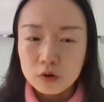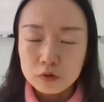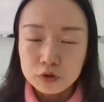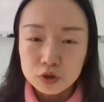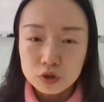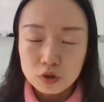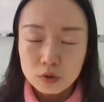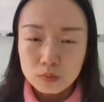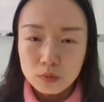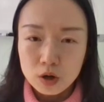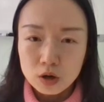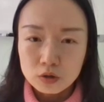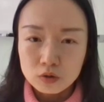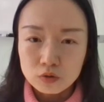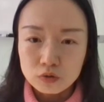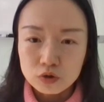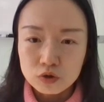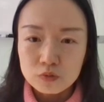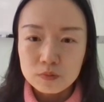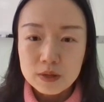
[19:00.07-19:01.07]
original
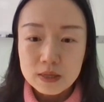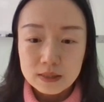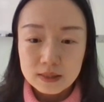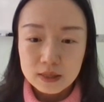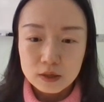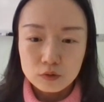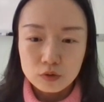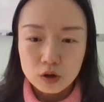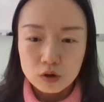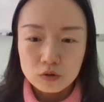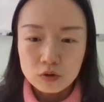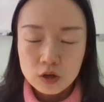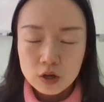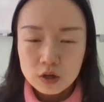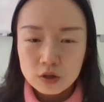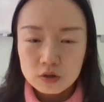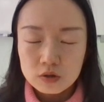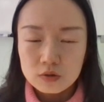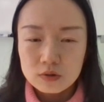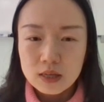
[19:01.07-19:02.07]
model to be 0.
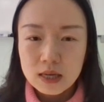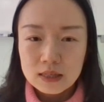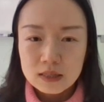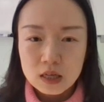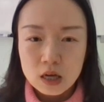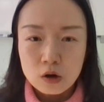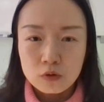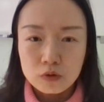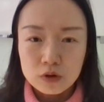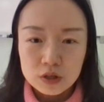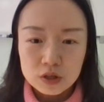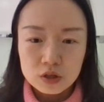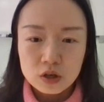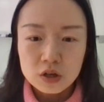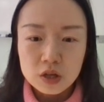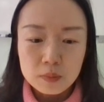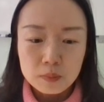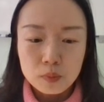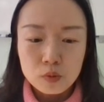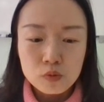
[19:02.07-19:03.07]
So that's our
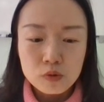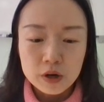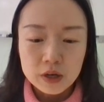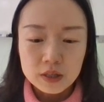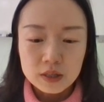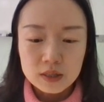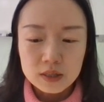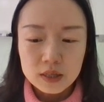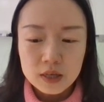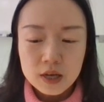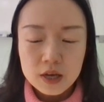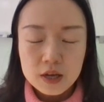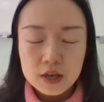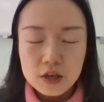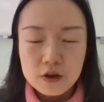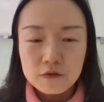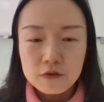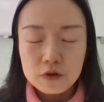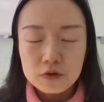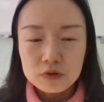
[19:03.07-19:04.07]
starting point.
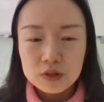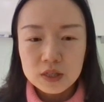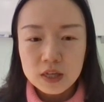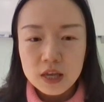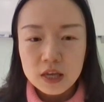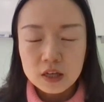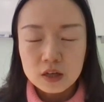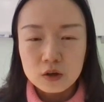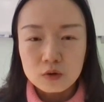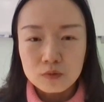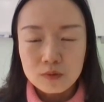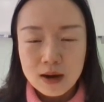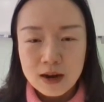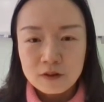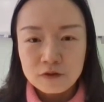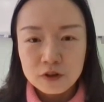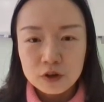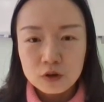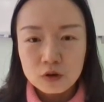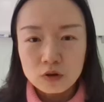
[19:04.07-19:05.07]
If you think
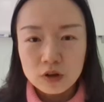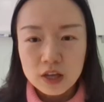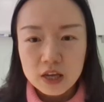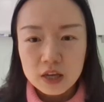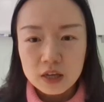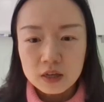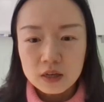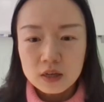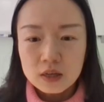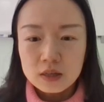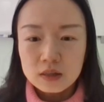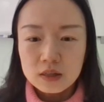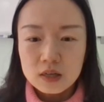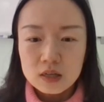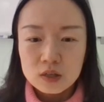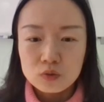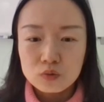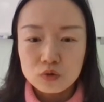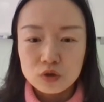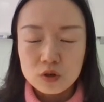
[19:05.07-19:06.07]
graphically,
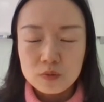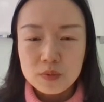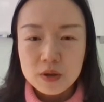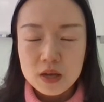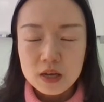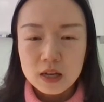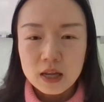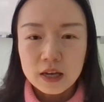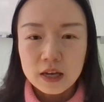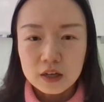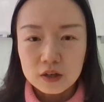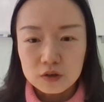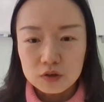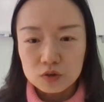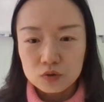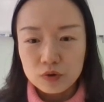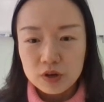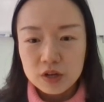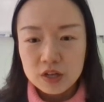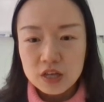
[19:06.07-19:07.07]
this would be like a
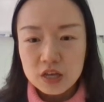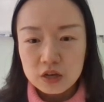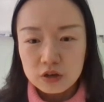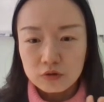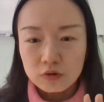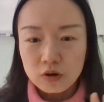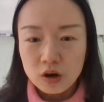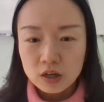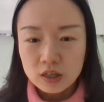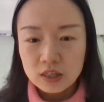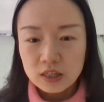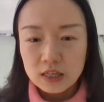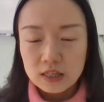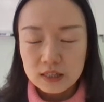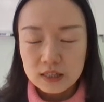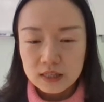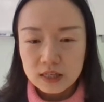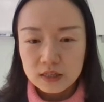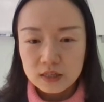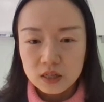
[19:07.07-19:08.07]
3D
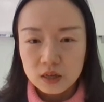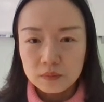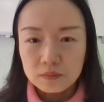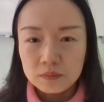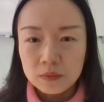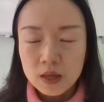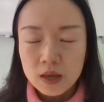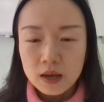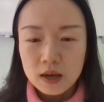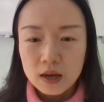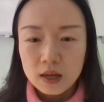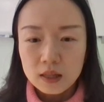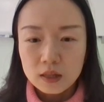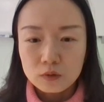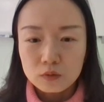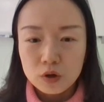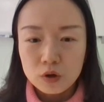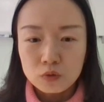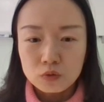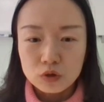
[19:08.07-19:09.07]
coordinate system,
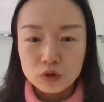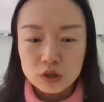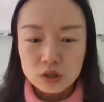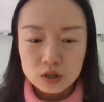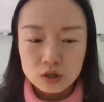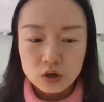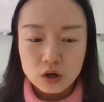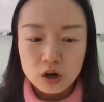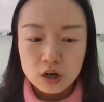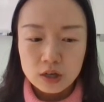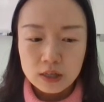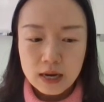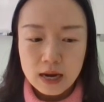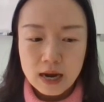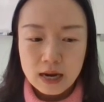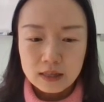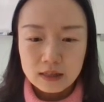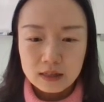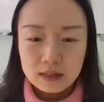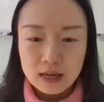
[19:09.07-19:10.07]
and we would start
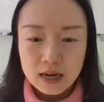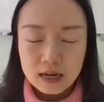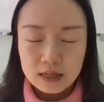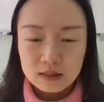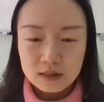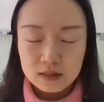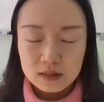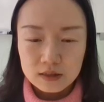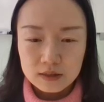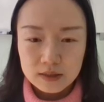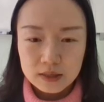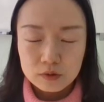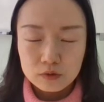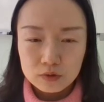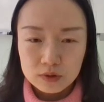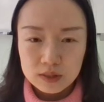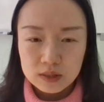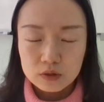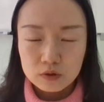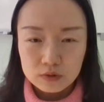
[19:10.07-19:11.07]
at that
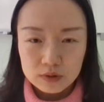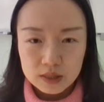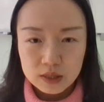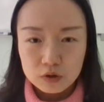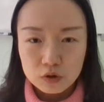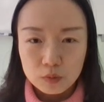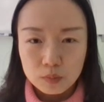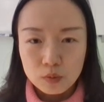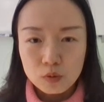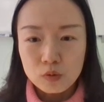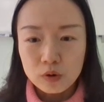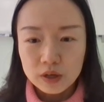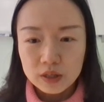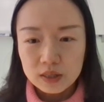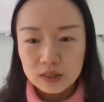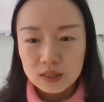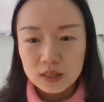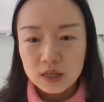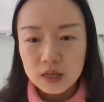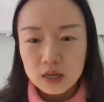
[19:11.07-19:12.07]
0, 0, 0
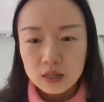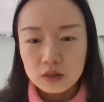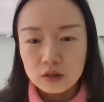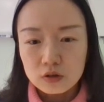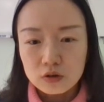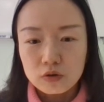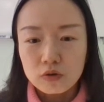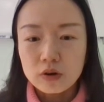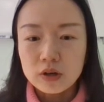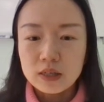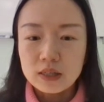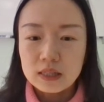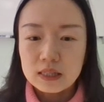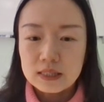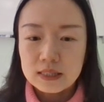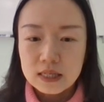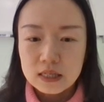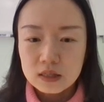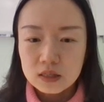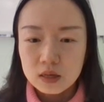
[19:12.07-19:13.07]
point in the
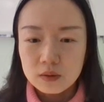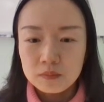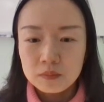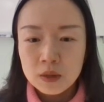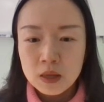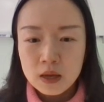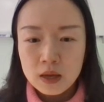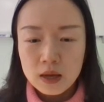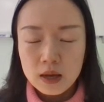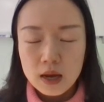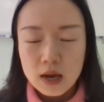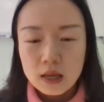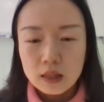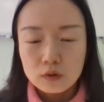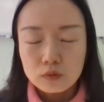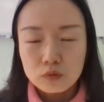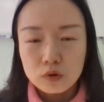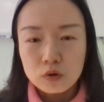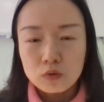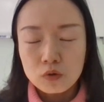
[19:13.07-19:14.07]
coordinate system, and
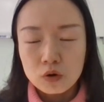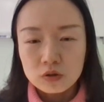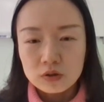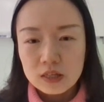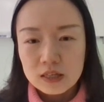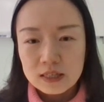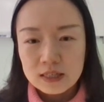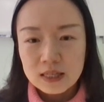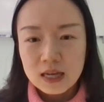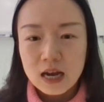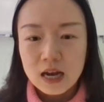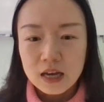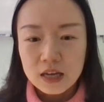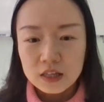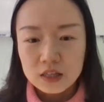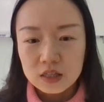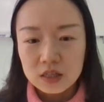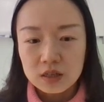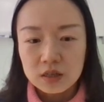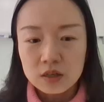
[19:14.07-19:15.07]
we will decide